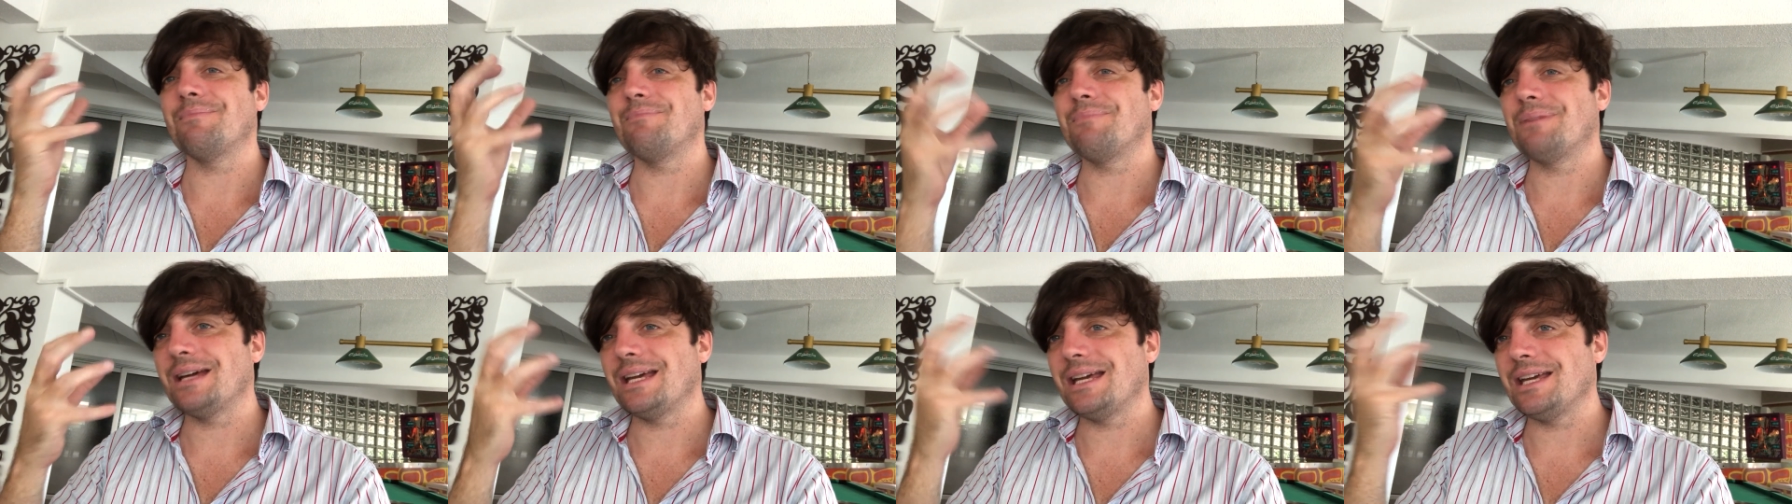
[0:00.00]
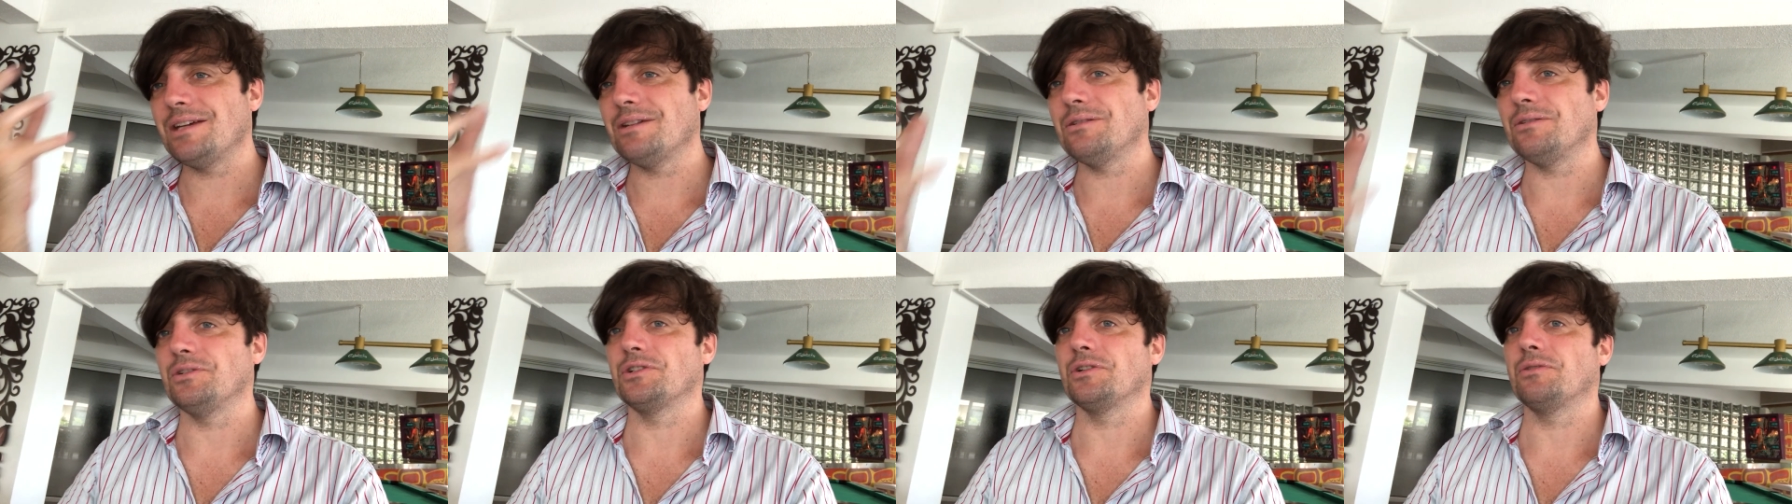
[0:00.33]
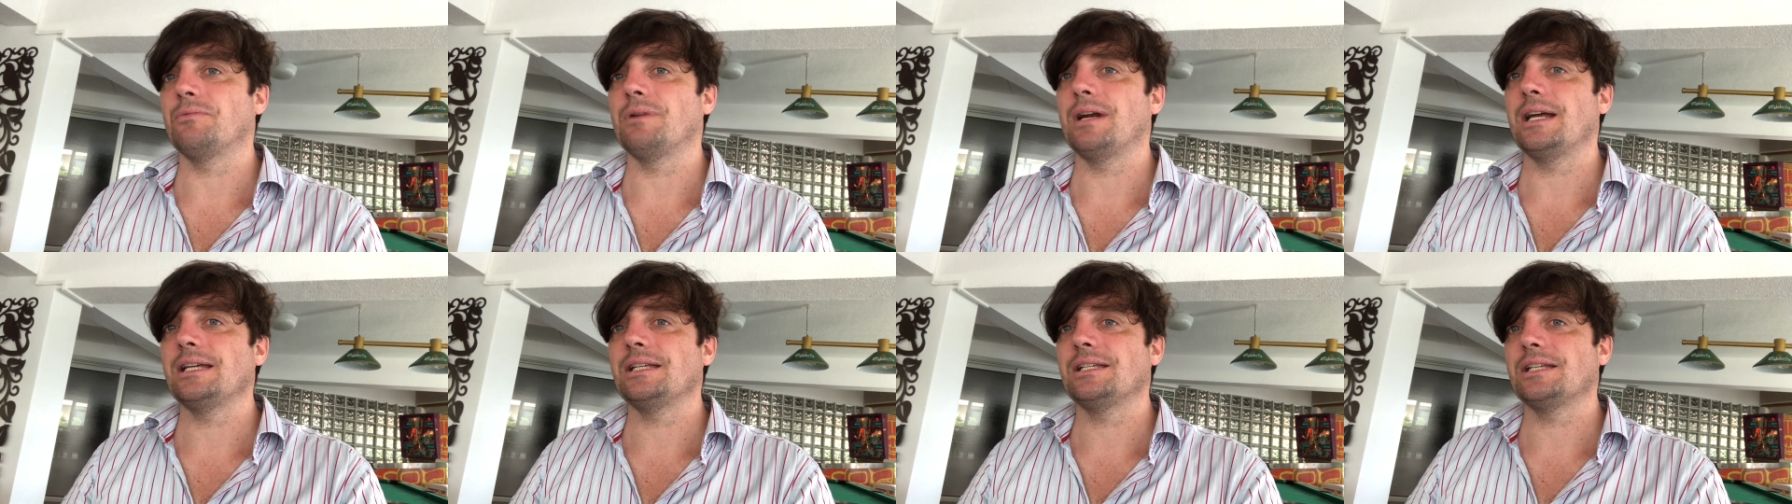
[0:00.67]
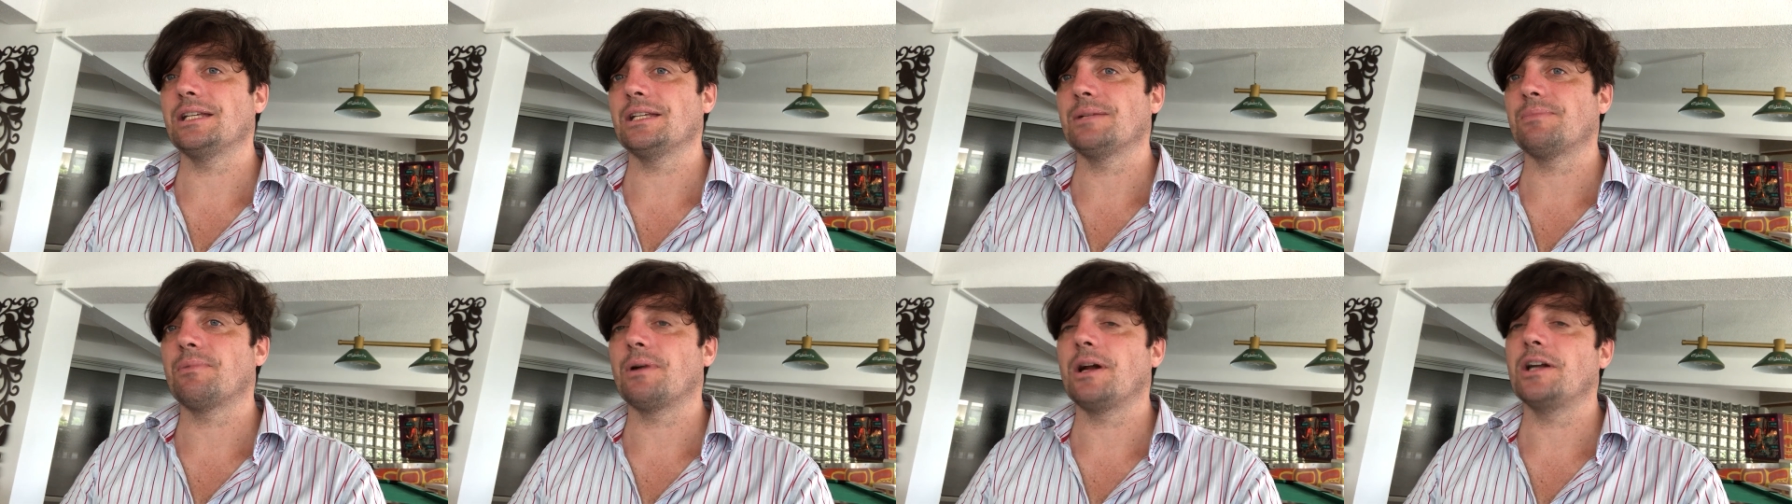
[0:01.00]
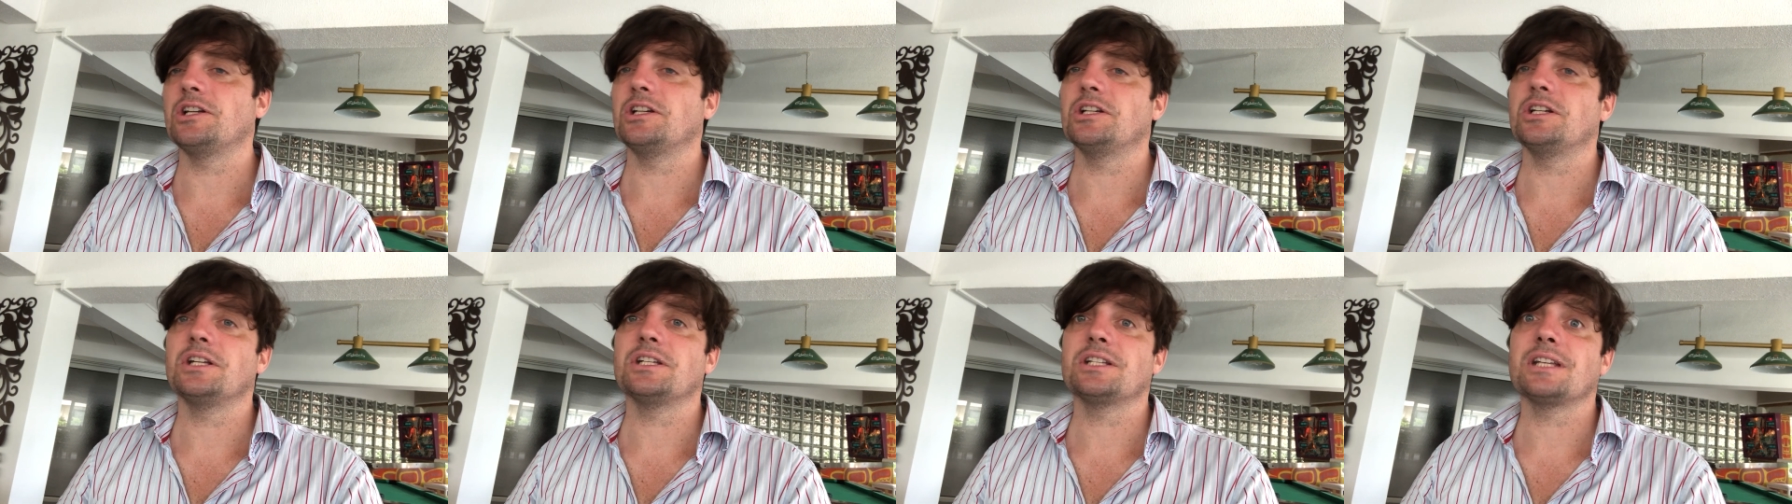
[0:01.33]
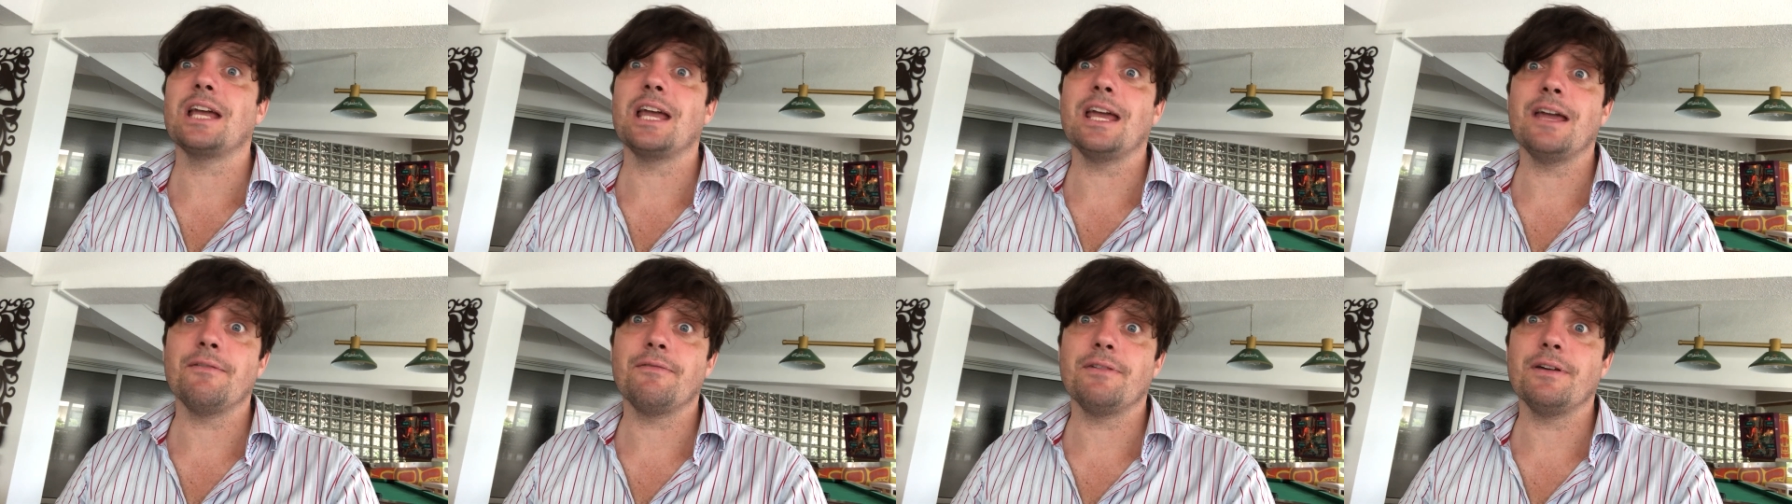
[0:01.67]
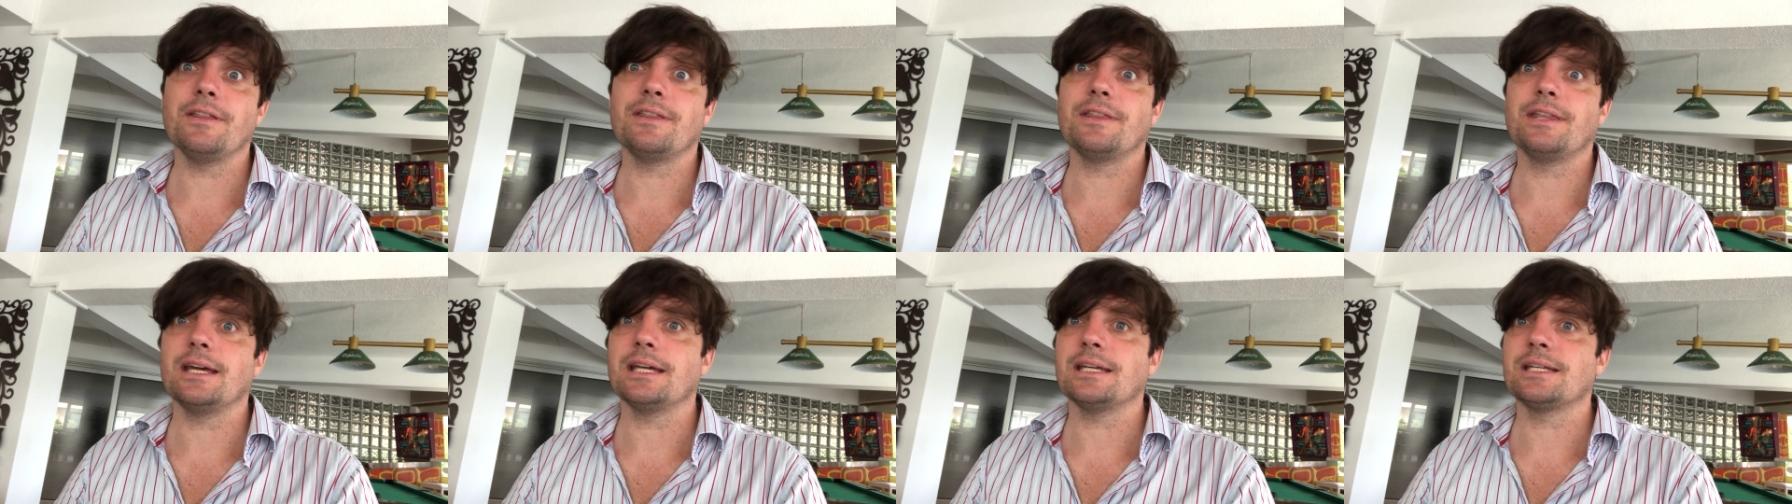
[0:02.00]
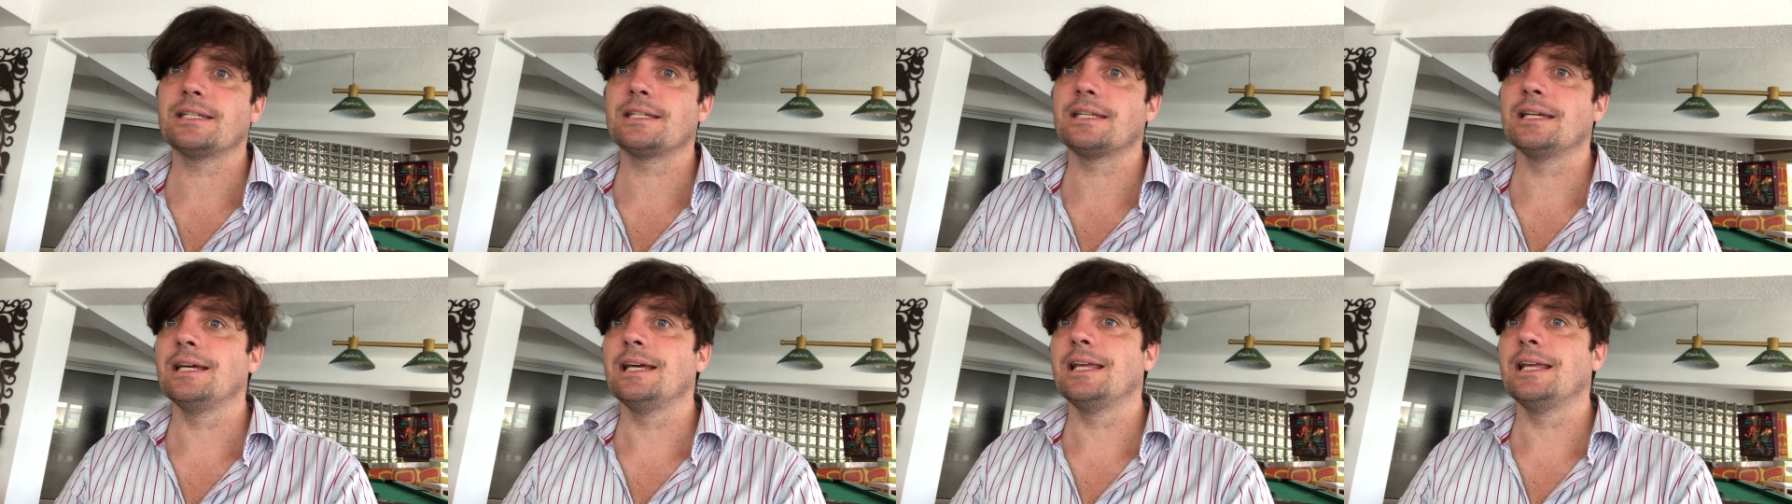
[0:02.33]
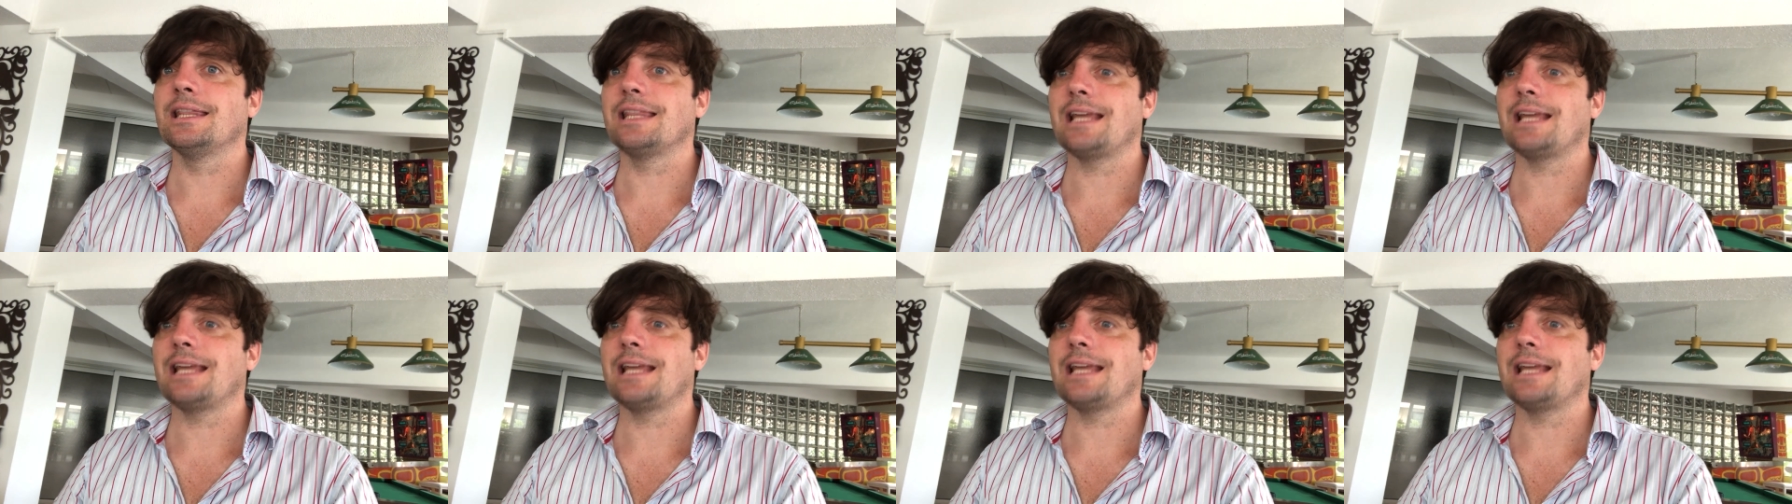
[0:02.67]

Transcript: appeal to racist prejudice if he thinks